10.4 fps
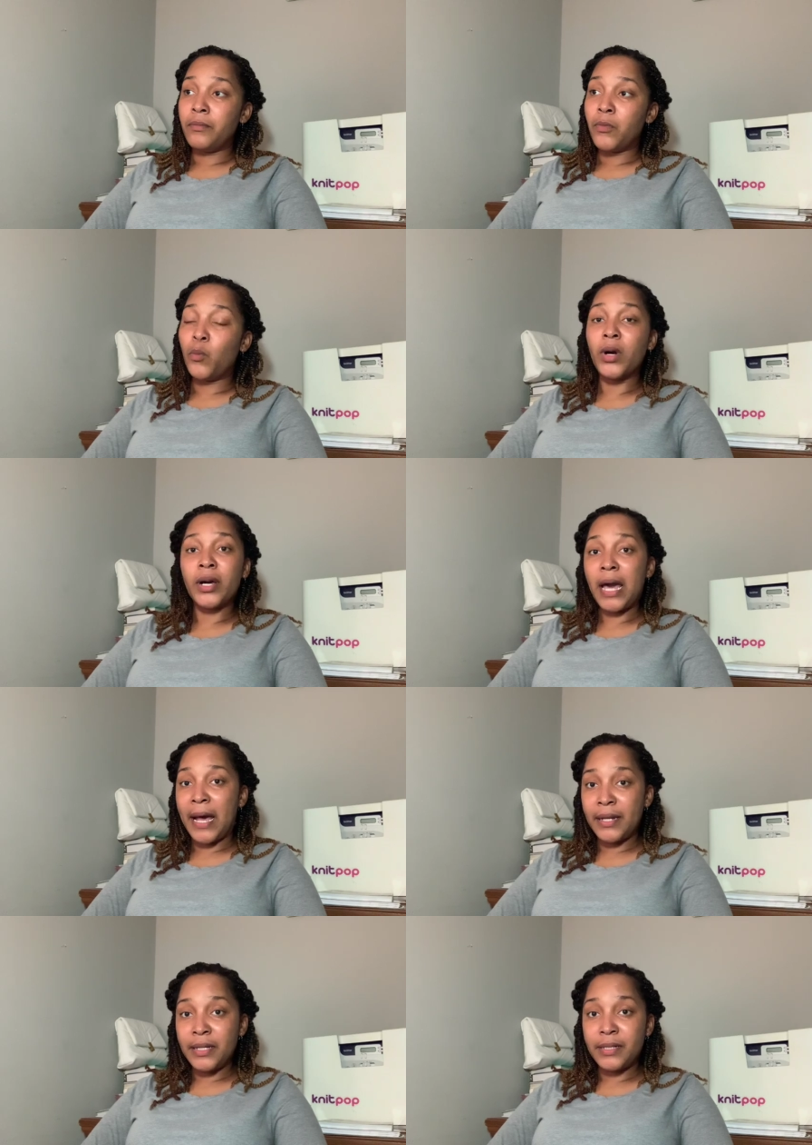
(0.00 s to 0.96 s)
what
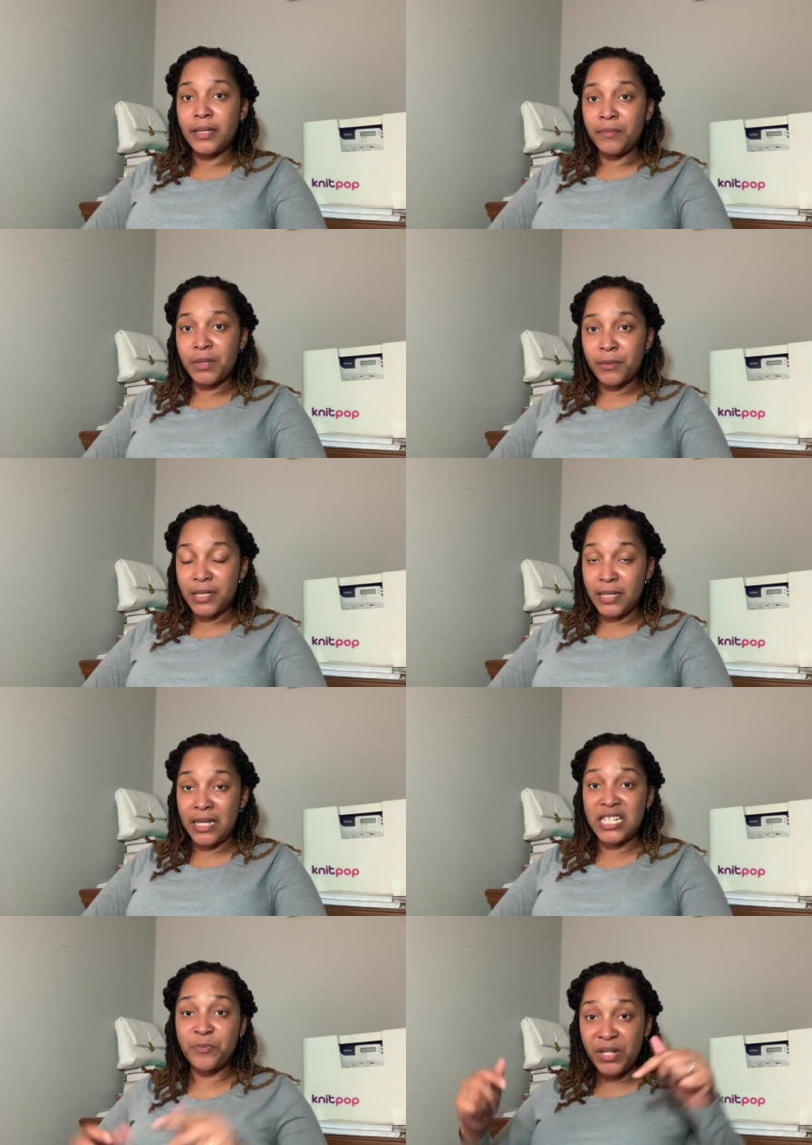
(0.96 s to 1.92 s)
God needs them to see,
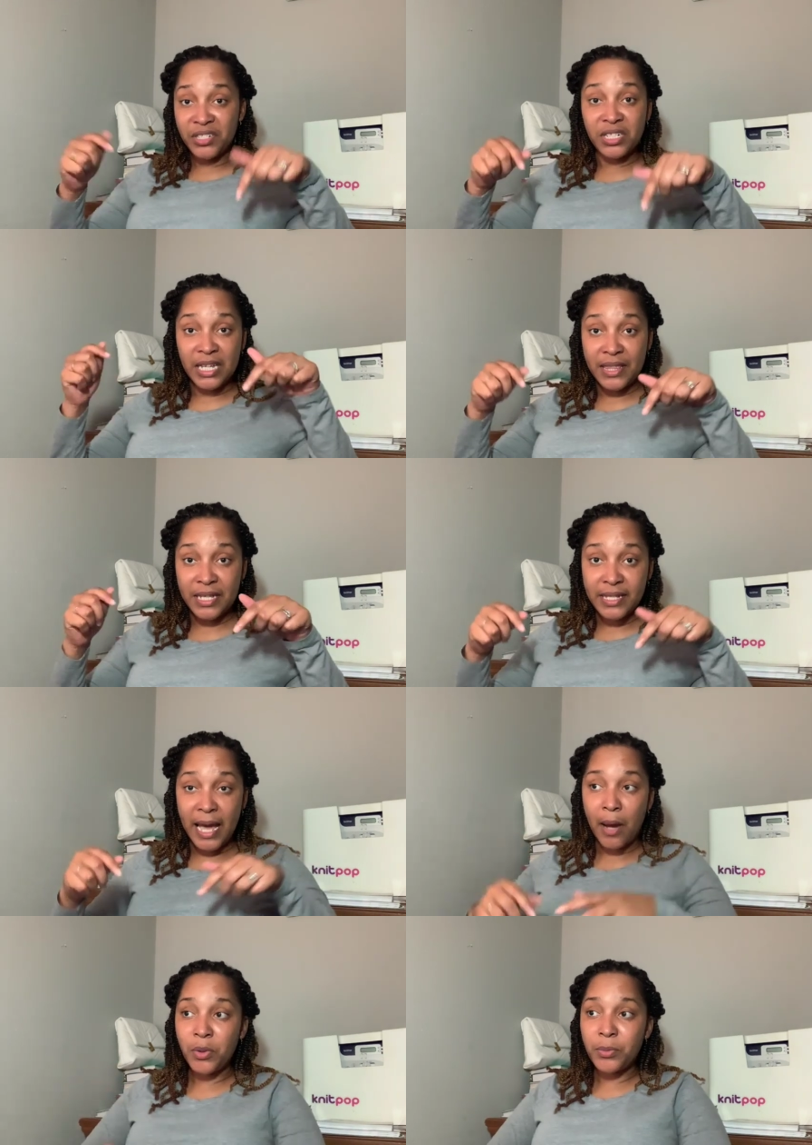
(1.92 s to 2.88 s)
especially in this
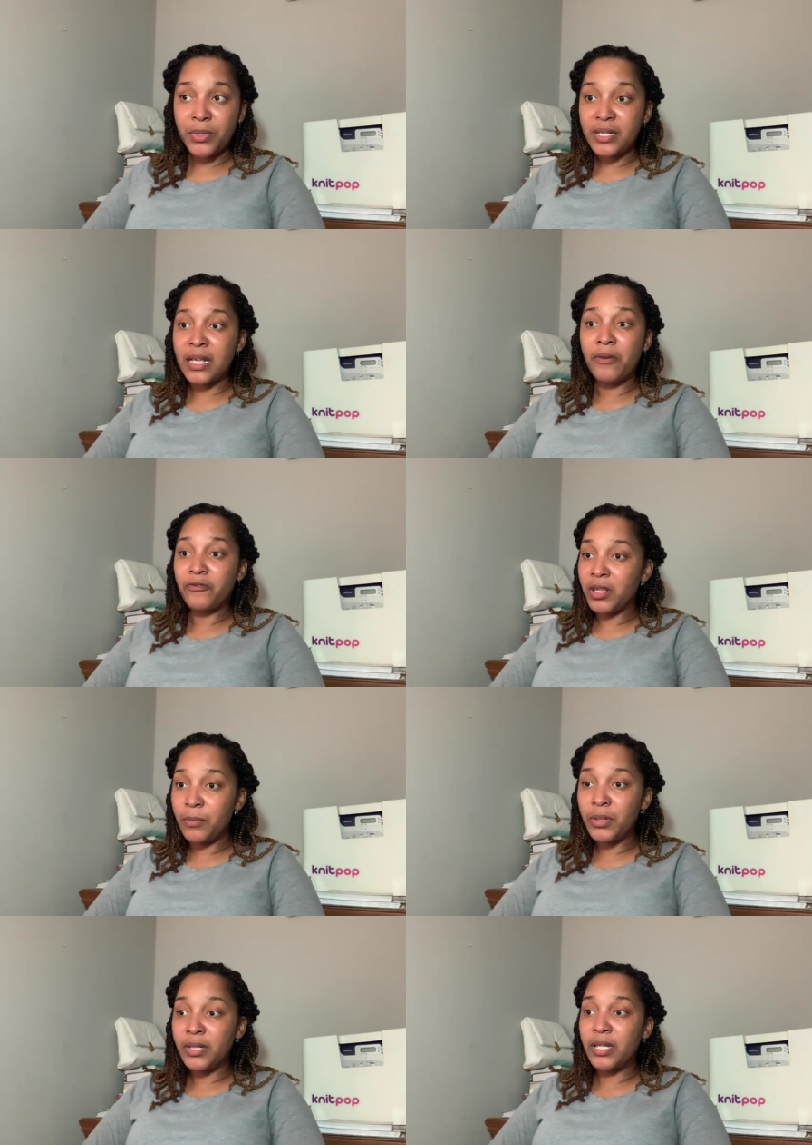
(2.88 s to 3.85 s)
hour, because I really
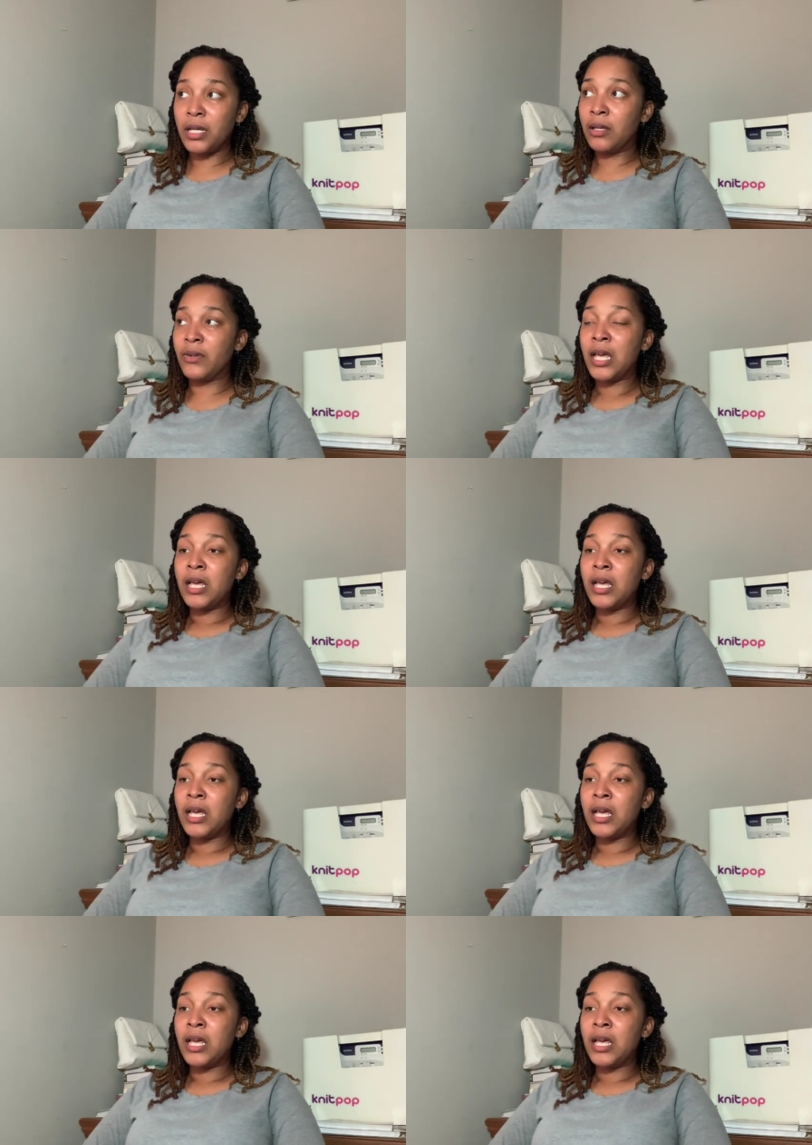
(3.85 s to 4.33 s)
believe